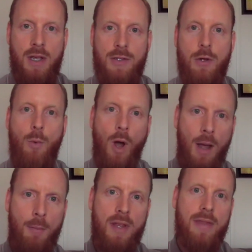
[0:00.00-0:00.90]
So
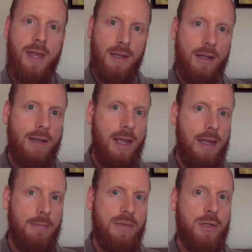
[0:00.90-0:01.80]
Muhammad then
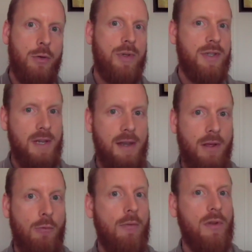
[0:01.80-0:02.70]
claims to
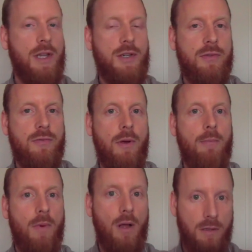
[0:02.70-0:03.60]
receive a revelation
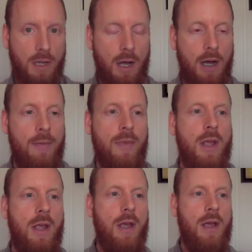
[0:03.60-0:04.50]
from Allah
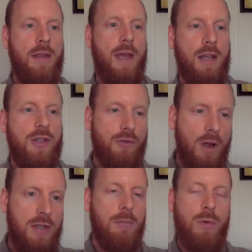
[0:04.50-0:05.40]
that
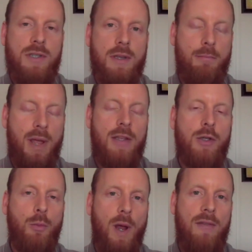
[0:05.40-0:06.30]
instructs the Muslim men
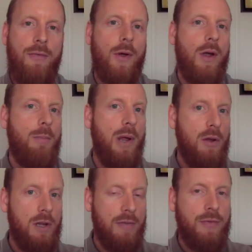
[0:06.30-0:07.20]
to wait for a
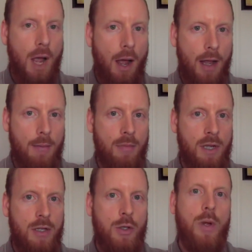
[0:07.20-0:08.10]
period of time
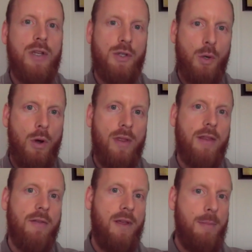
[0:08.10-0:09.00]
to ensure
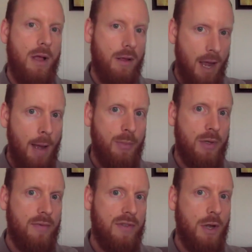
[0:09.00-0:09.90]
that the female
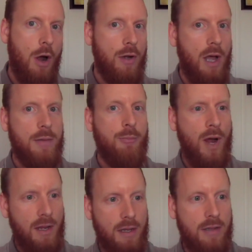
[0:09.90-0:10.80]
captives are not
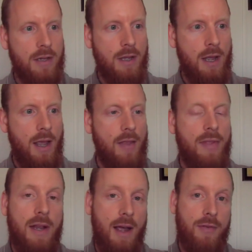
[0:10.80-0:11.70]
pregnant.
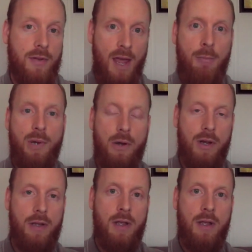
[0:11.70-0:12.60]
And then after that
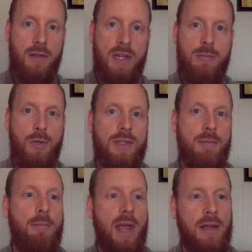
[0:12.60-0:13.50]
period, these
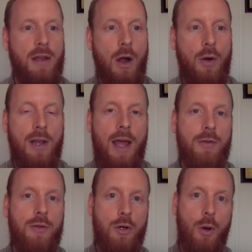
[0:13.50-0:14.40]
Muslim men are
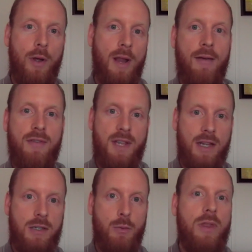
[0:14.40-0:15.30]
allowed to go and have
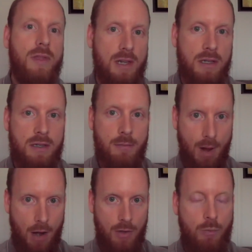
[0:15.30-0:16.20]
sex with these
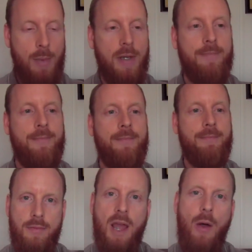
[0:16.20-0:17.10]
married women.
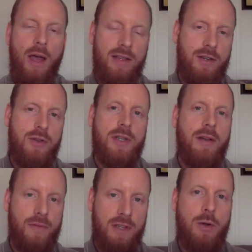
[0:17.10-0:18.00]
Now ask
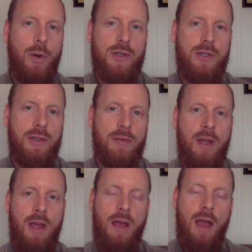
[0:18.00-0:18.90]
yourself this question
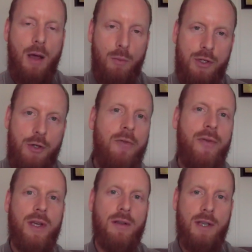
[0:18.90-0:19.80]
How would you
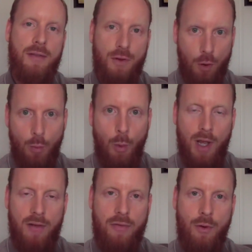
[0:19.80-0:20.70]
feel if your
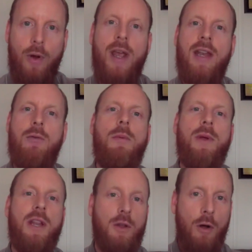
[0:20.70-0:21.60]
wife or any
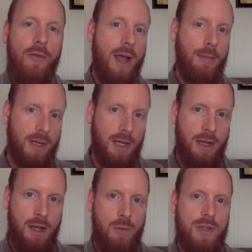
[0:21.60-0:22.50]
woman in your family
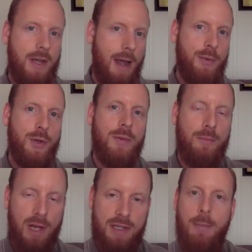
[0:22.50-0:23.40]
was
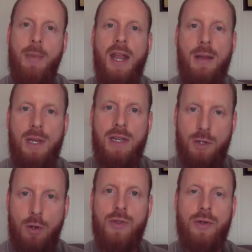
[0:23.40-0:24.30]
captured by some enemy
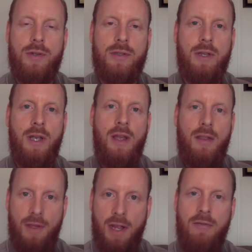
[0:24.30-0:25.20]
soldiers,
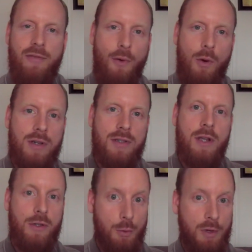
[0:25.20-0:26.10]
then
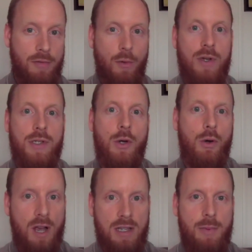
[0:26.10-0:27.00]
forced to divorce
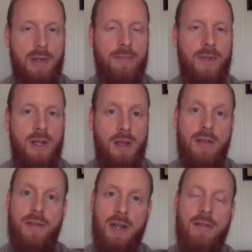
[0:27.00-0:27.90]
her husband,
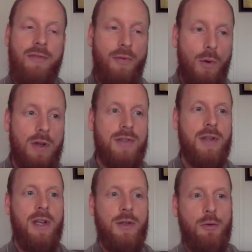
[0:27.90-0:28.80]
then
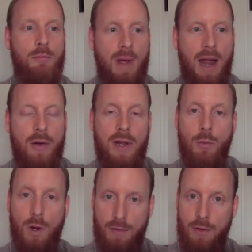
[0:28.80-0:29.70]
forced to marry
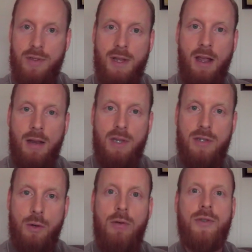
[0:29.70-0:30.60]
one of those enemy
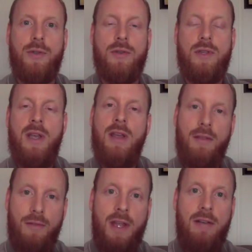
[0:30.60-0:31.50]
soldiers,
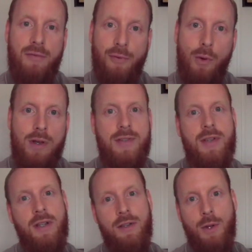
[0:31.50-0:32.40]
then
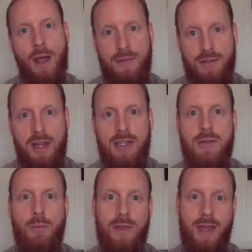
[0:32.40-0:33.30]
forced to have
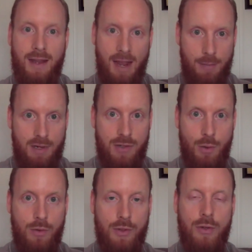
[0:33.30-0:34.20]
sex with that enemy
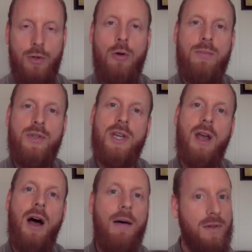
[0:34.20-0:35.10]
soldier, whom
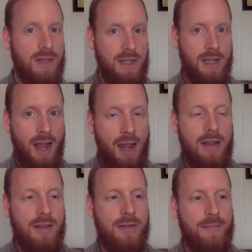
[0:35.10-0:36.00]
she obviously
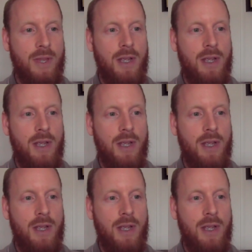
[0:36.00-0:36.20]
hated?